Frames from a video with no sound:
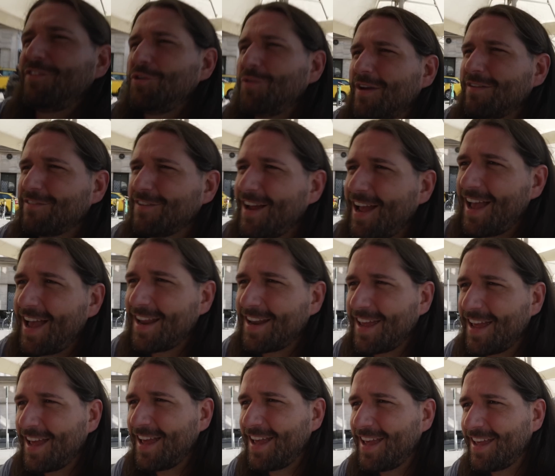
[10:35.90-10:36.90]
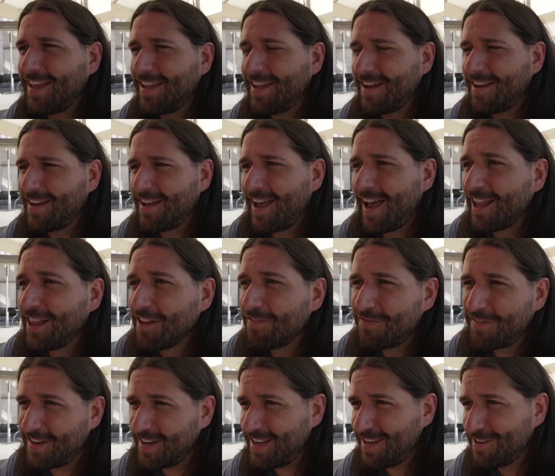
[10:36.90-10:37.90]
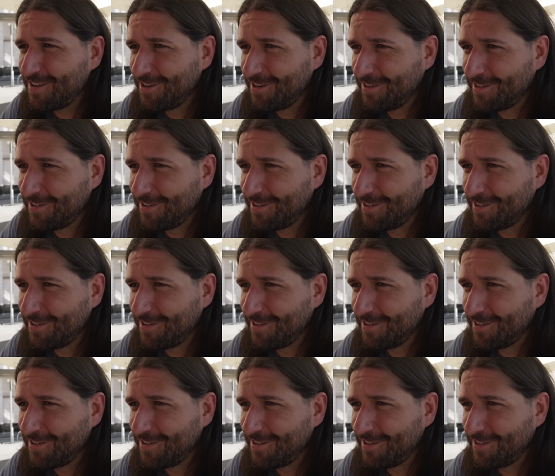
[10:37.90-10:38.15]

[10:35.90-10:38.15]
you ever had a elephant ear?